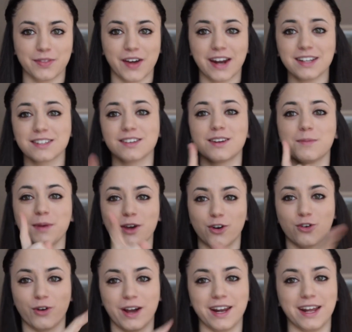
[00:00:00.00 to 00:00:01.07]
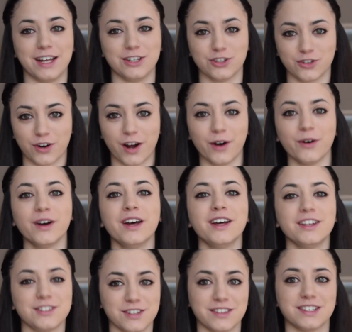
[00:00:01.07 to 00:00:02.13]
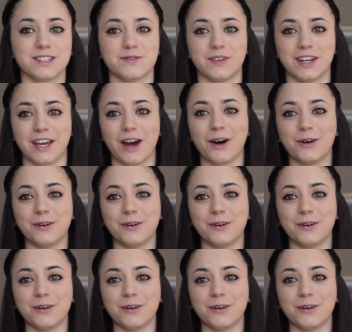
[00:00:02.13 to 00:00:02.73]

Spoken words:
that is going to be a great intro to this video.